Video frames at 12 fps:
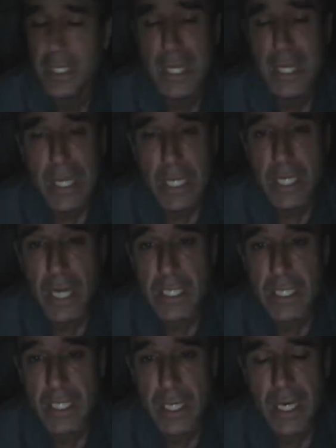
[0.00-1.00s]
Got
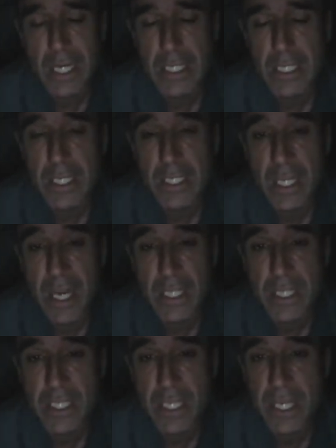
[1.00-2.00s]
the nice thing
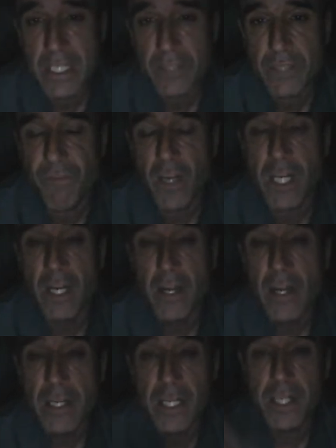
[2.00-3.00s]
is, fucking
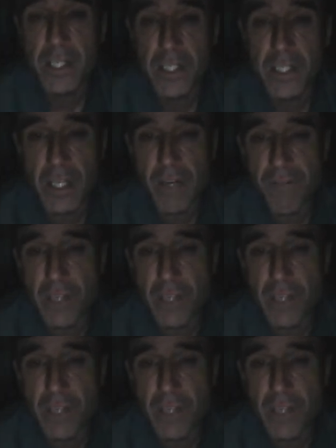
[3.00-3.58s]
get yourself a.